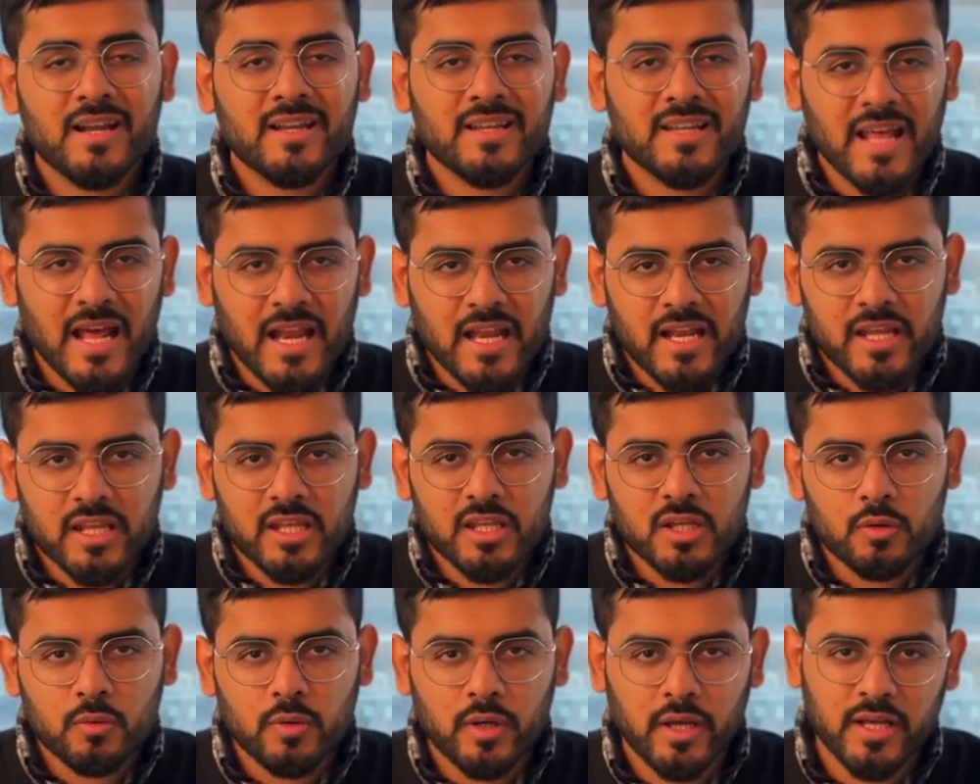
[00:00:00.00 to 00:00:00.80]
telling
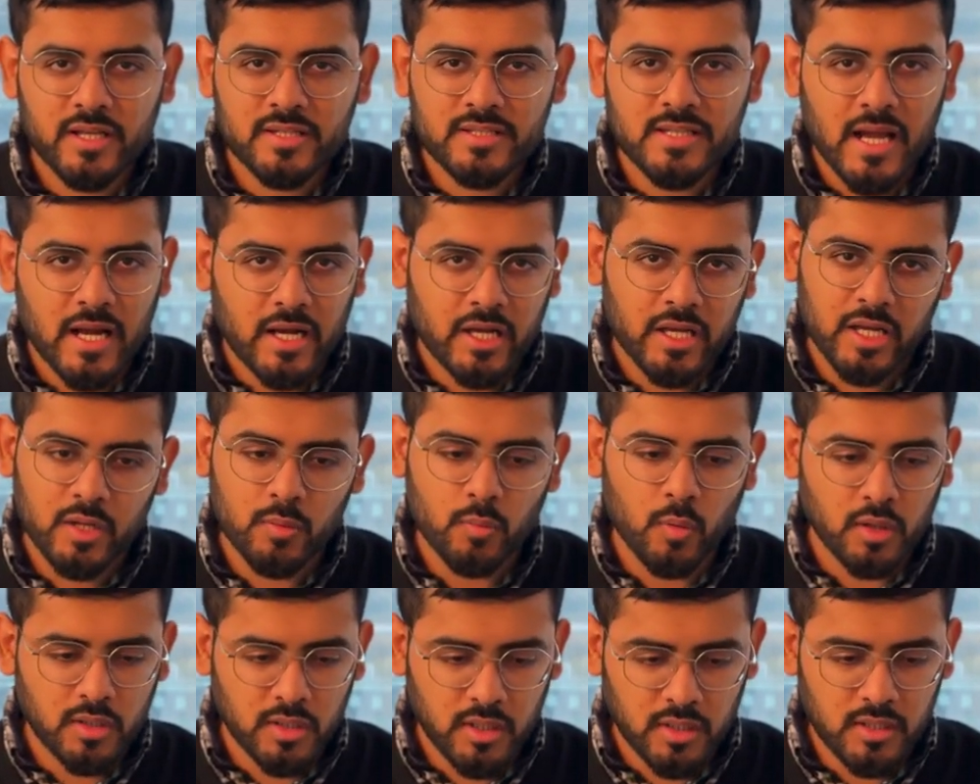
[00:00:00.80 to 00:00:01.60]
you exactly
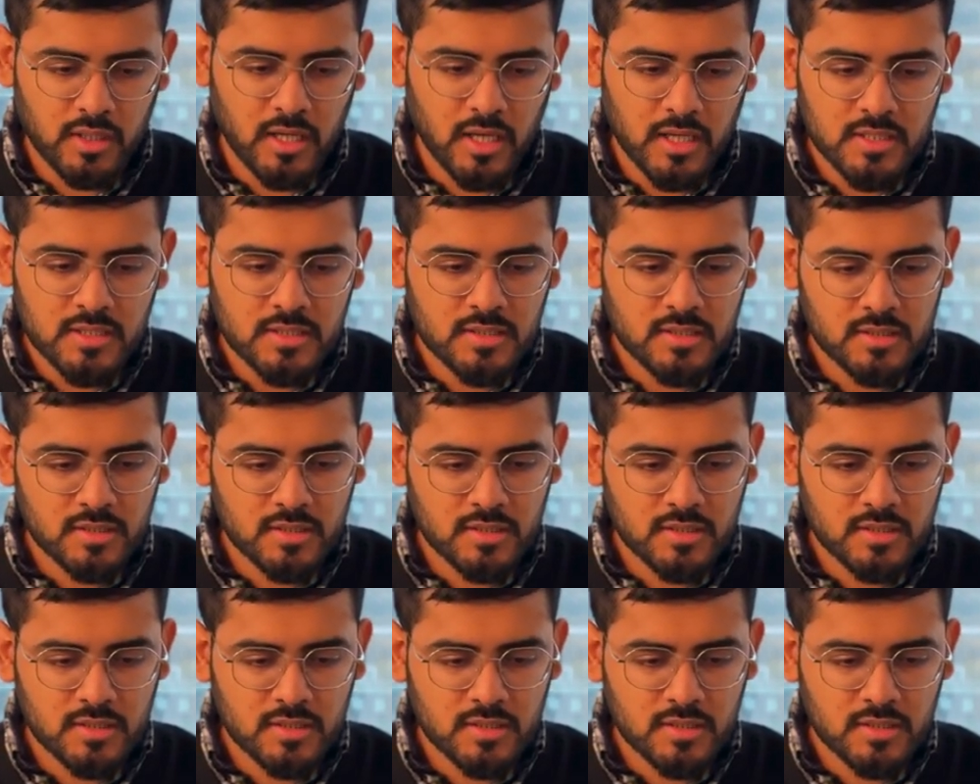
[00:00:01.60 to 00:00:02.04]
what it does.